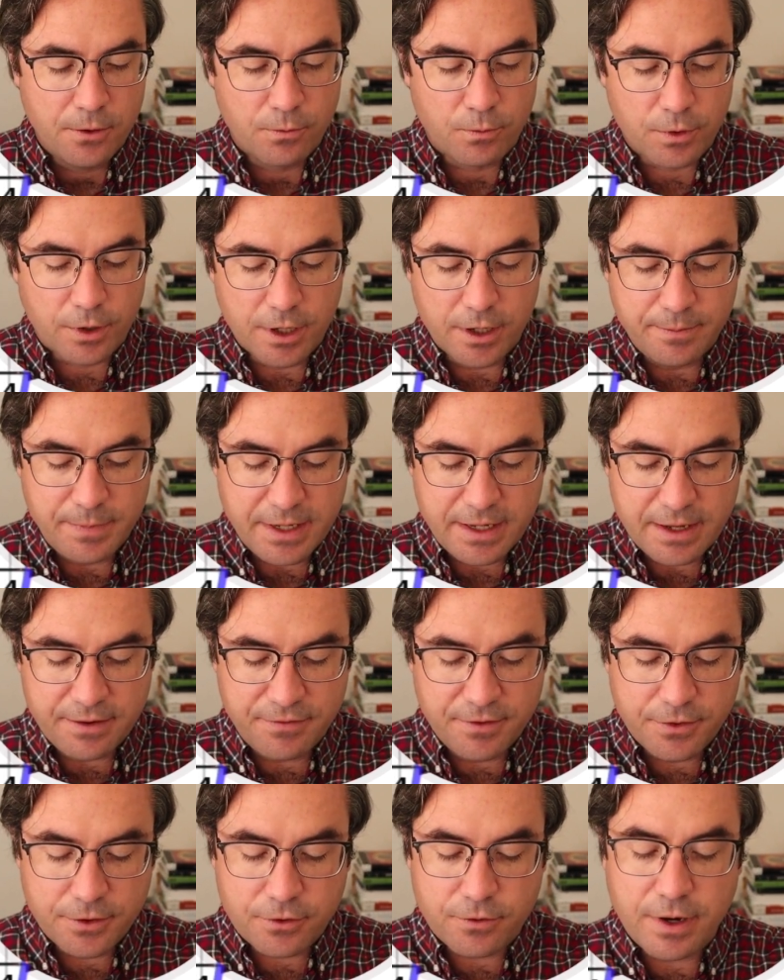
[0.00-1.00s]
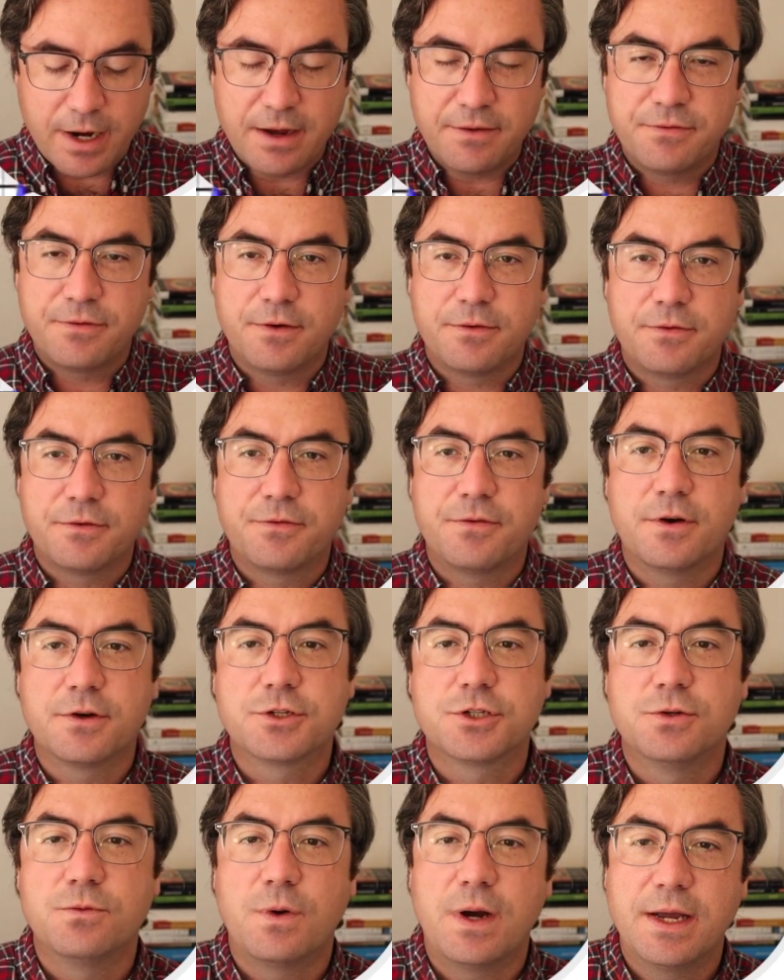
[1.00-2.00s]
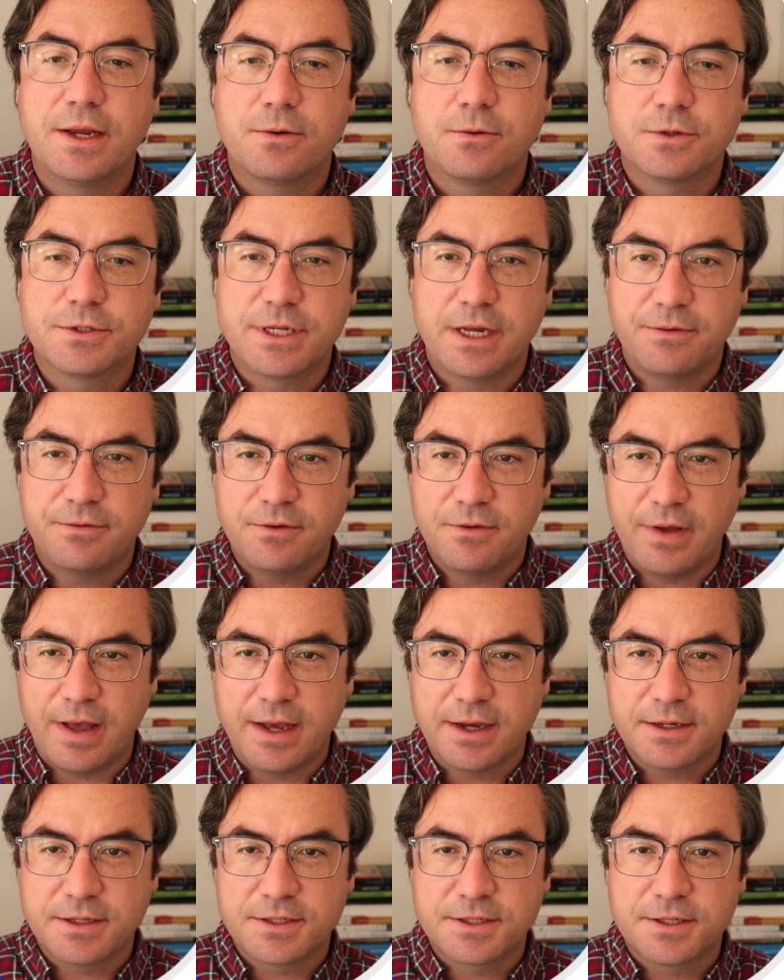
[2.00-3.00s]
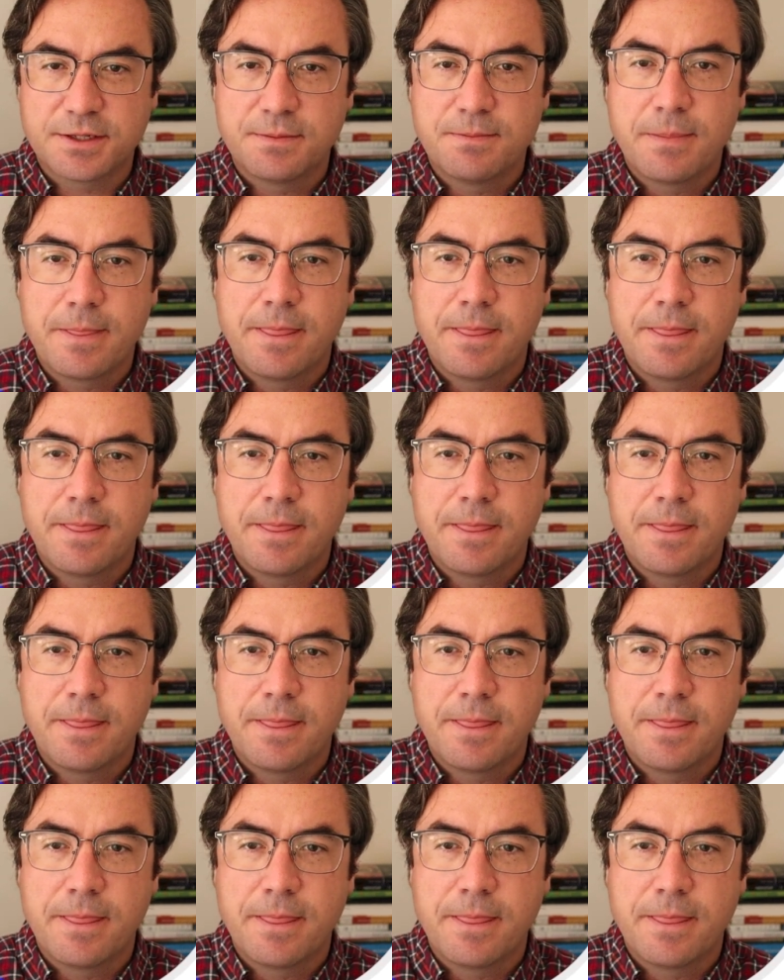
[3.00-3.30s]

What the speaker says: We're going to be given the graph of a function y equals f of x,